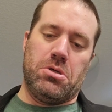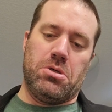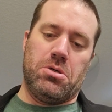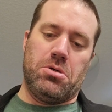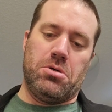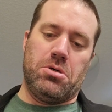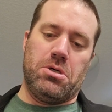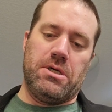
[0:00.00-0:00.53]

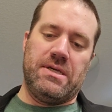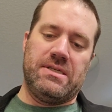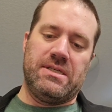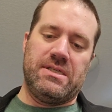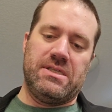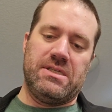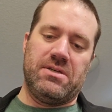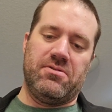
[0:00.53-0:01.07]
Or is
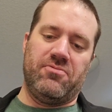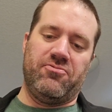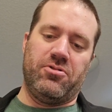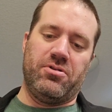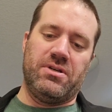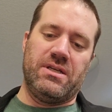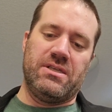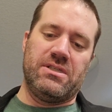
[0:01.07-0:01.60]
this
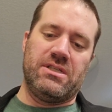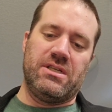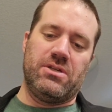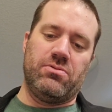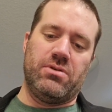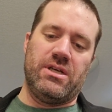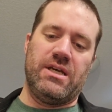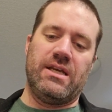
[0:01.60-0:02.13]

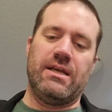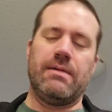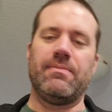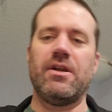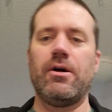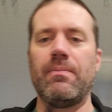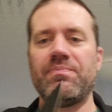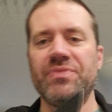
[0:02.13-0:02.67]
14C28?
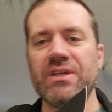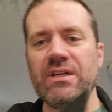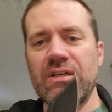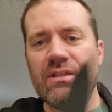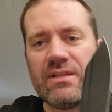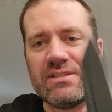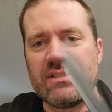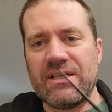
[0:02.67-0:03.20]
No,
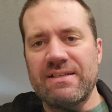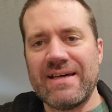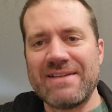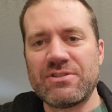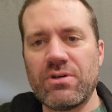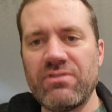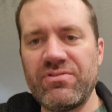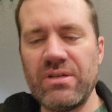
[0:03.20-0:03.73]
this said
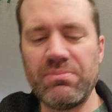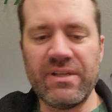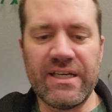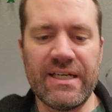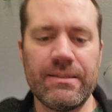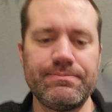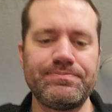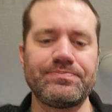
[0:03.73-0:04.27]
Nitro V
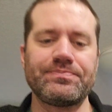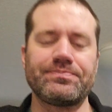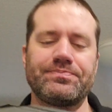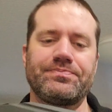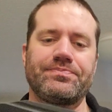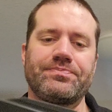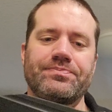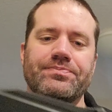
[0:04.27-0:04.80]
blade.
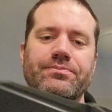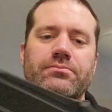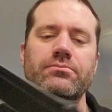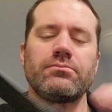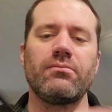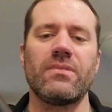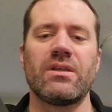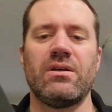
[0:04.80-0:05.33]

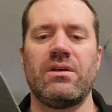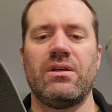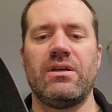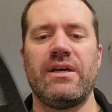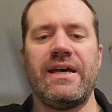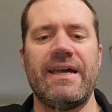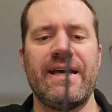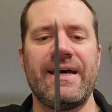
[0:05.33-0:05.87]

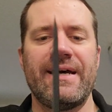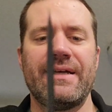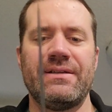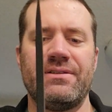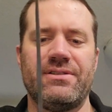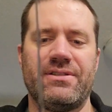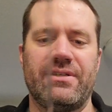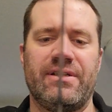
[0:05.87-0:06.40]

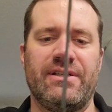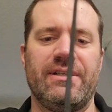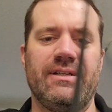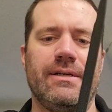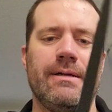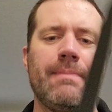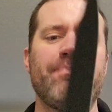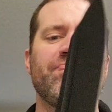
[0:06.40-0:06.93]
And
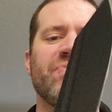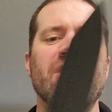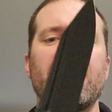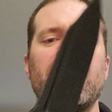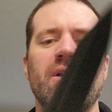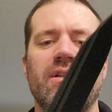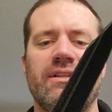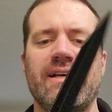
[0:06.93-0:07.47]

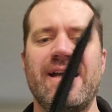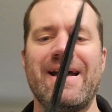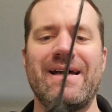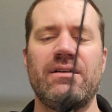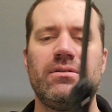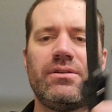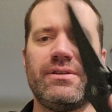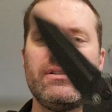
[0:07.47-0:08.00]
the
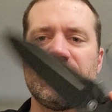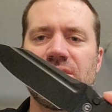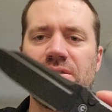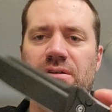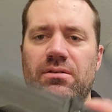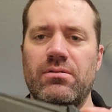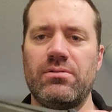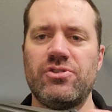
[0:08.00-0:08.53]
handle is
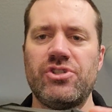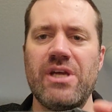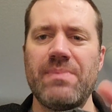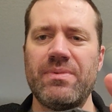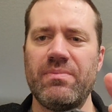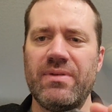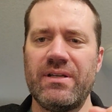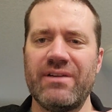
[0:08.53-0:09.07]

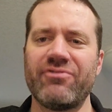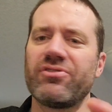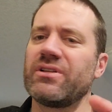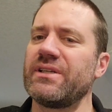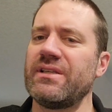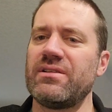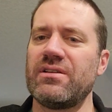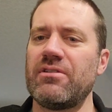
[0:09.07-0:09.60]
shaped a bit
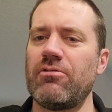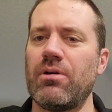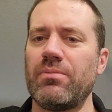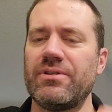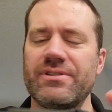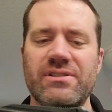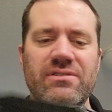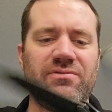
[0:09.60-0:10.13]
differently than
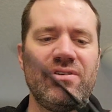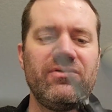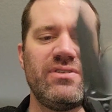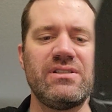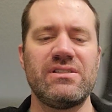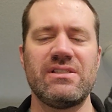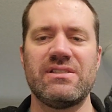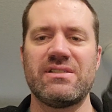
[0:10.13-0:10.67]
normal
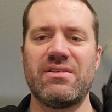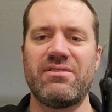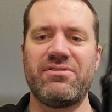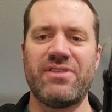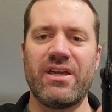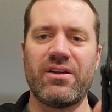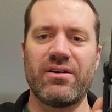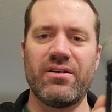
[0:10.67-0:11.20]
Civivis. It's
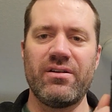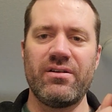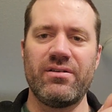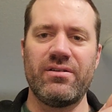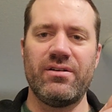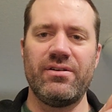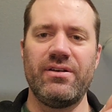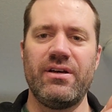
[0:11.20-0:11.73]
thicker
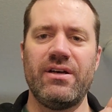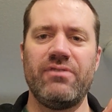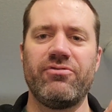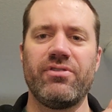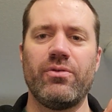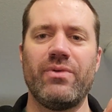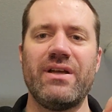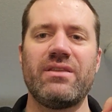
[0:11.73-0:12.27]

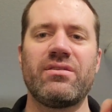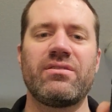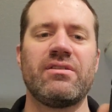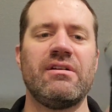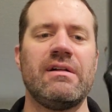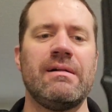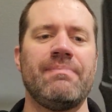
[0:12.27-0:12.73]
for width,